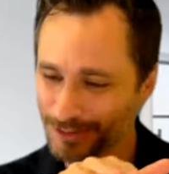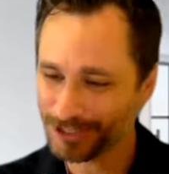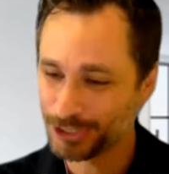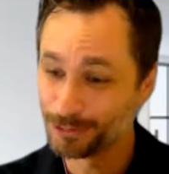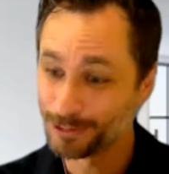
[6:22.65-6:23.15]

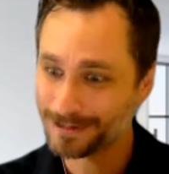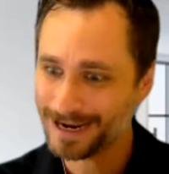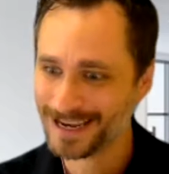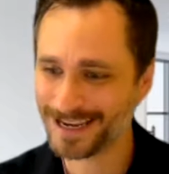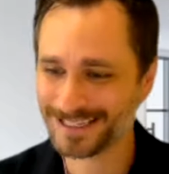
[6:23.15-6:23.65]
the two
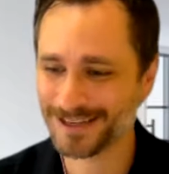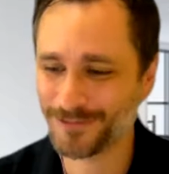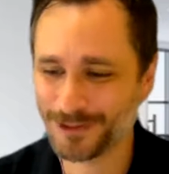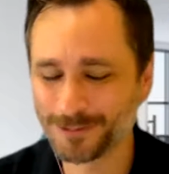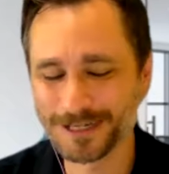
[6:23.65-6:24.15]
arrays,
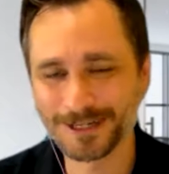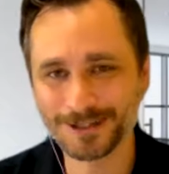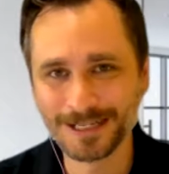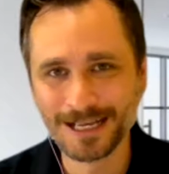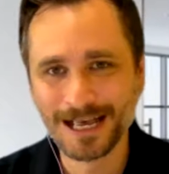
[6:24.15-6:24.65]
if you will,